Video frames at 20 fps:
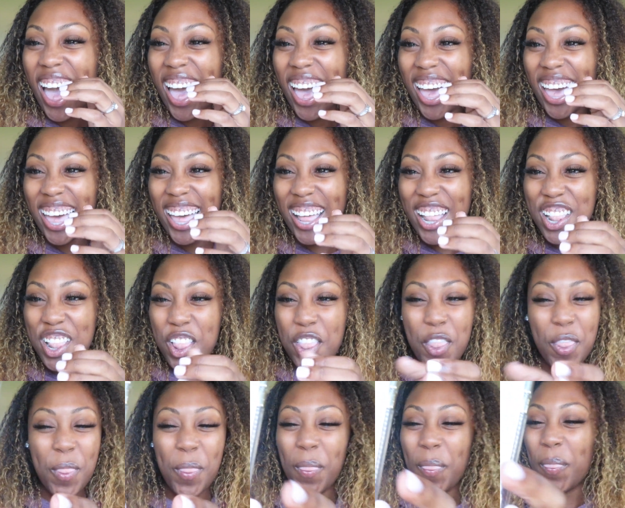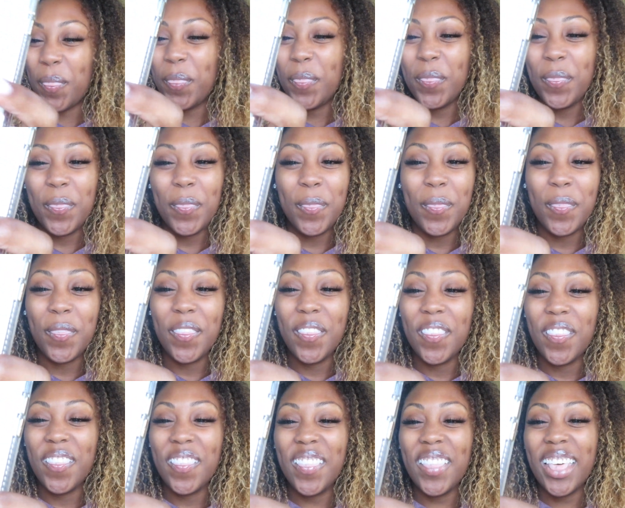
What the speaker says: Nobody speaks.